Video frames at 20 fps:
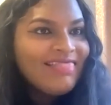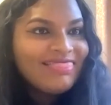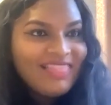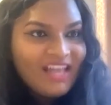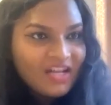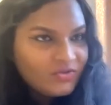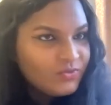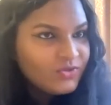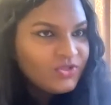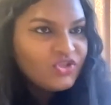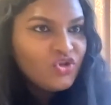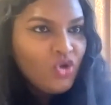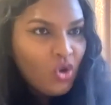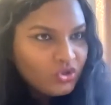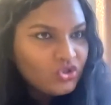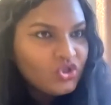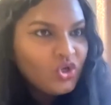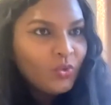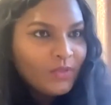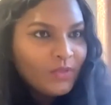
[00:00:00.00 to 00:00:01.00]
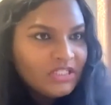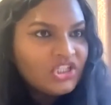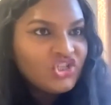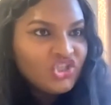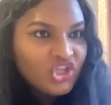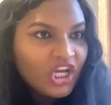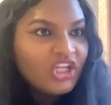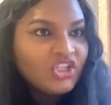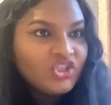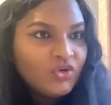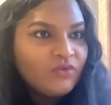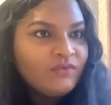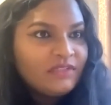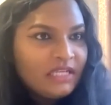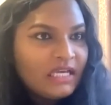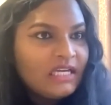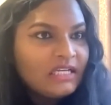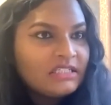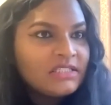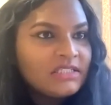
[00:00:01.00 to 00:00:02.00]
That was not going to change
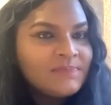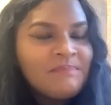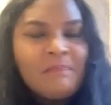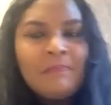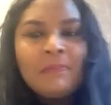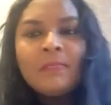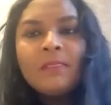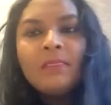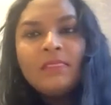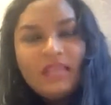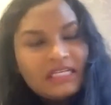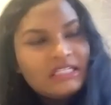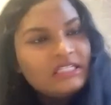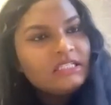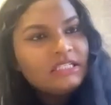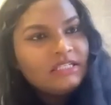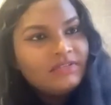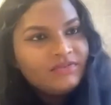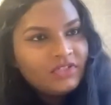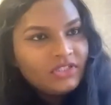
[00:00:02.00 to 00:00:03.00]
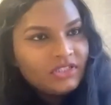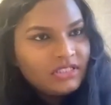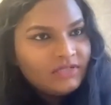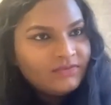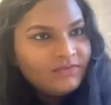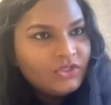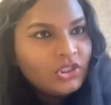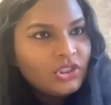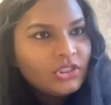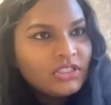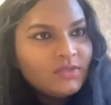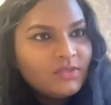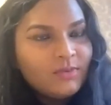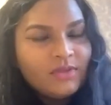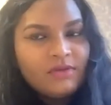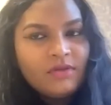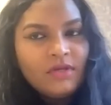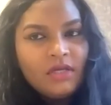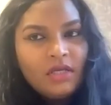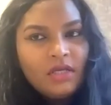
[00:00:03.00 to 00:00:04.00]
overnight. And that's the difficulty
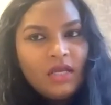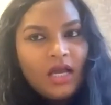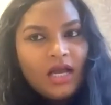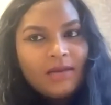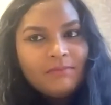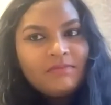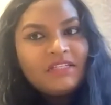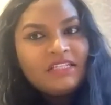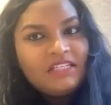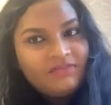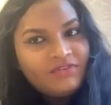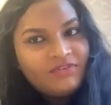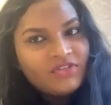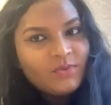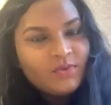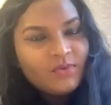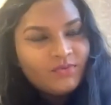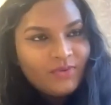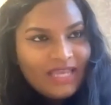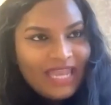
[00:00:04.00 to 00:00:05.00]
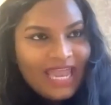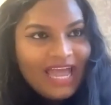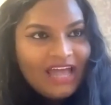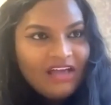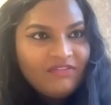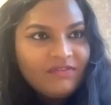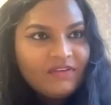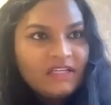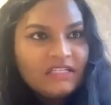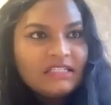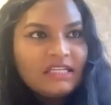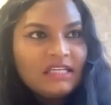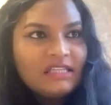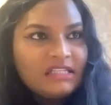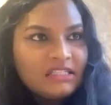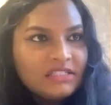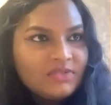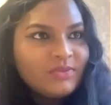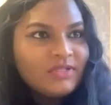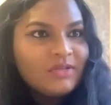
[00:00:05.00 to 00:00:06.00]
with the difference with REF, is that
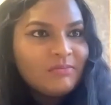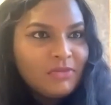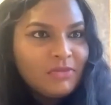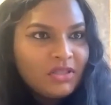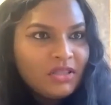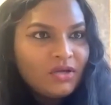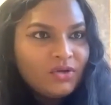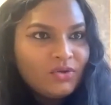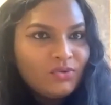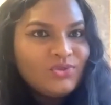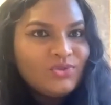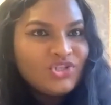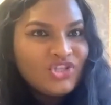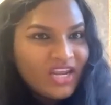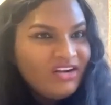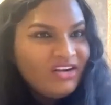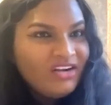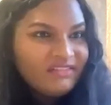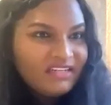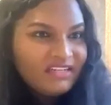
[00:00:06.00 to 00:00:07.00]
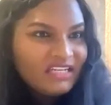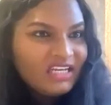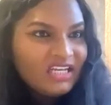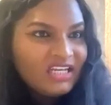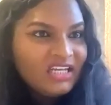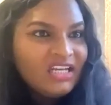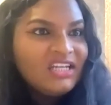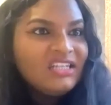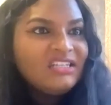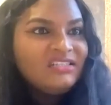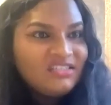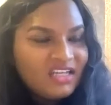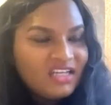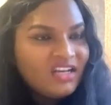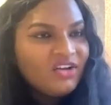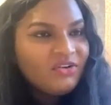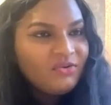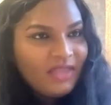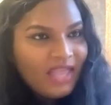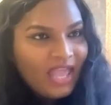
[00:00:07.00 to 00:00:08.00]
this was a mother who generally did
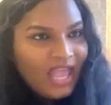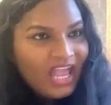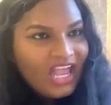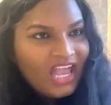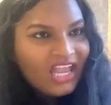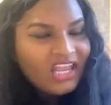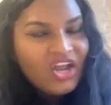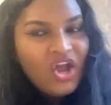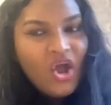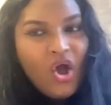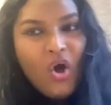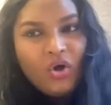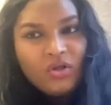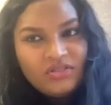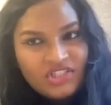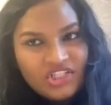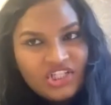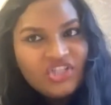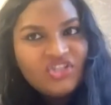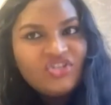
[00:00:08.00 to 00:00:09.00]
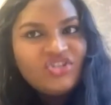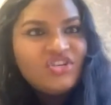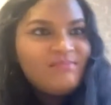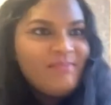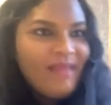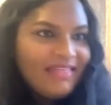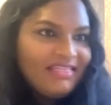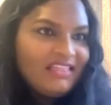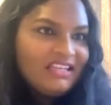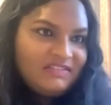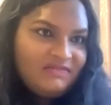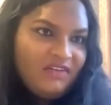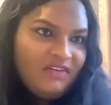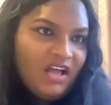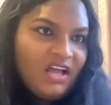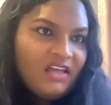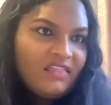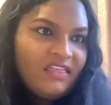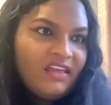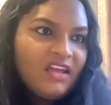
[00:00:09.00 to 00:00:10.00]
okay until she met this
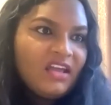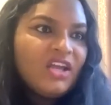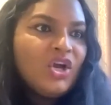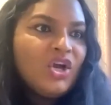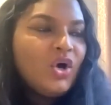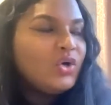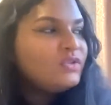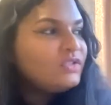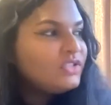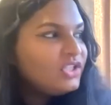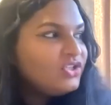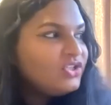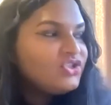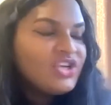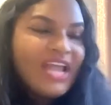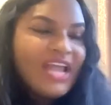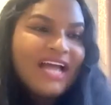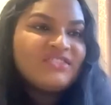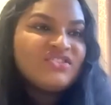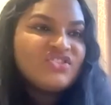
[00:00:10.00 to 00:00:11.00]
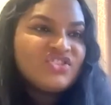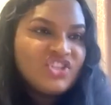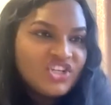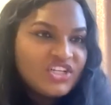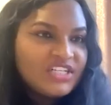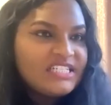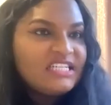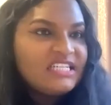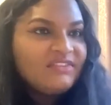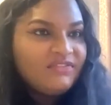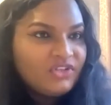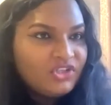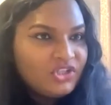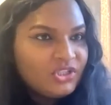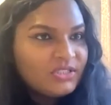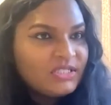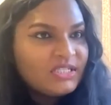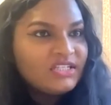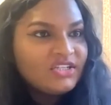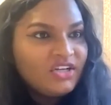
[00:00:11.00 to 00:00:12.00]
father, until she had certain
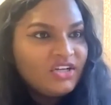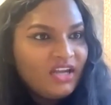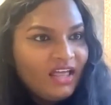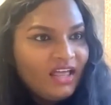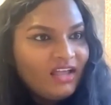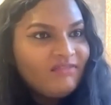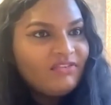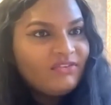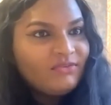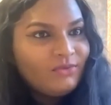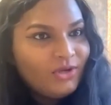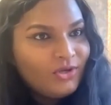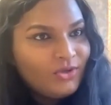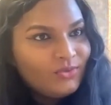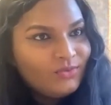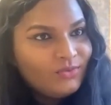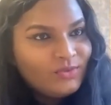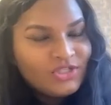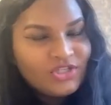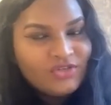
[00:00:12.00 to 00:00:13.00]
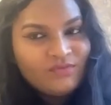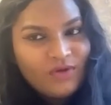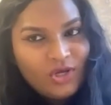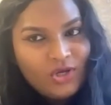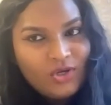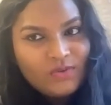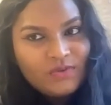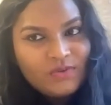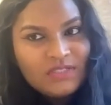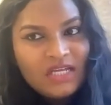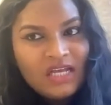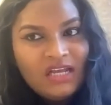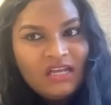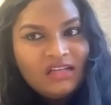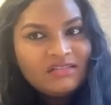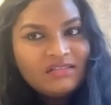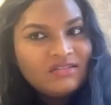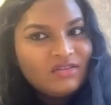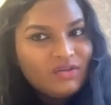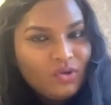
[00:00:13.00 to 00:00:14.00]
difficulties in her life which arose.
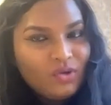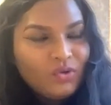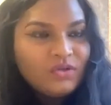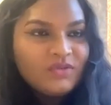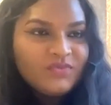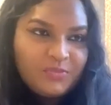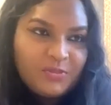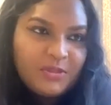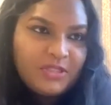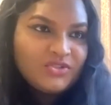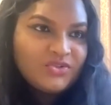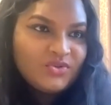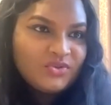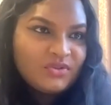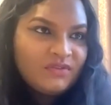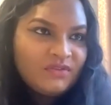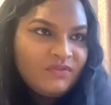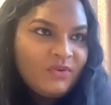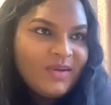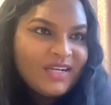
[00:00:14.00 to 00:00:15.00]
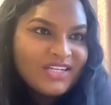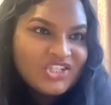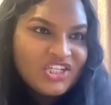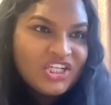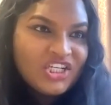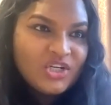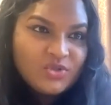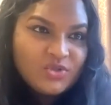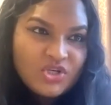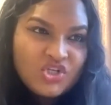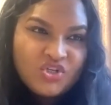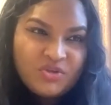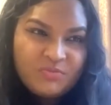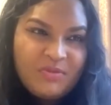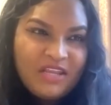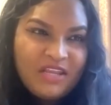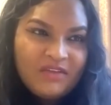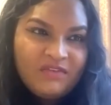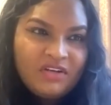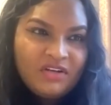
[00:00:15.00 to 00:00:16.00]
And so the Court of Appeal took the view, actually, no, she should be
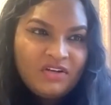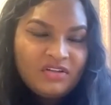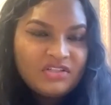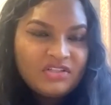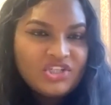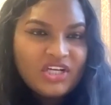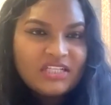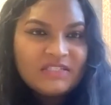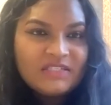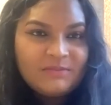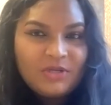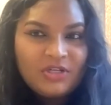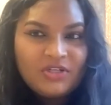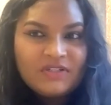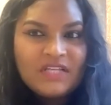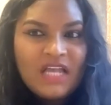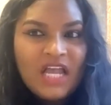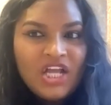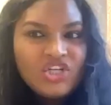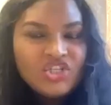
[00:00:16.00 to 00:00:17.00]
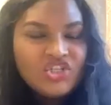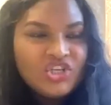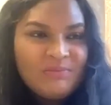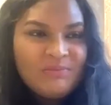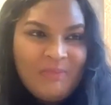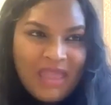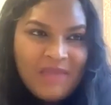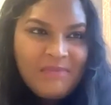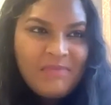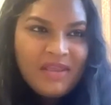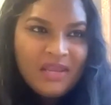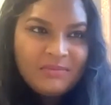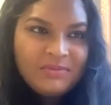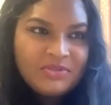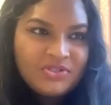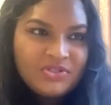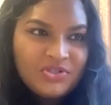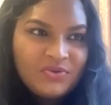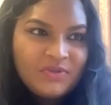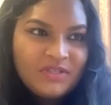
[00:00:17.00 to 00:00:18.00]
given another chance because she may be able
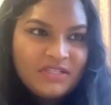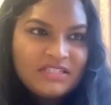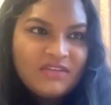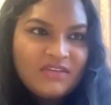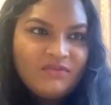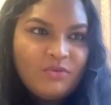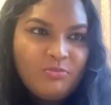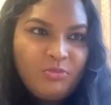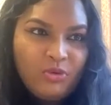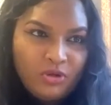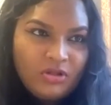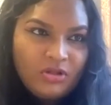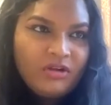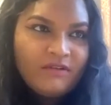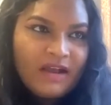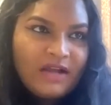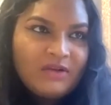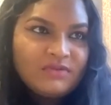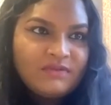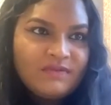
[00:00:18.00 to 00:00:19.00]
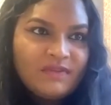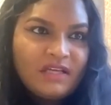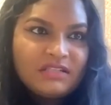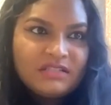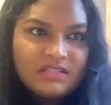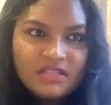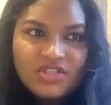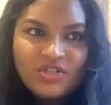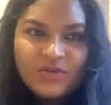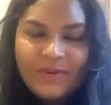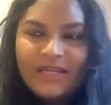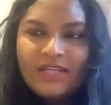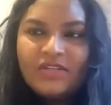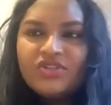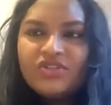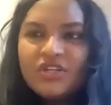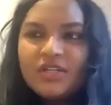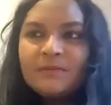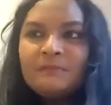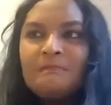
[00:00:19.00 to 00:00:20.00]
to do this if you pull her out of that
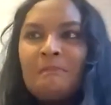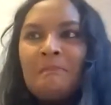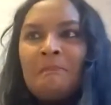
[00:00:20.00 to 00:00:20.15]
situation.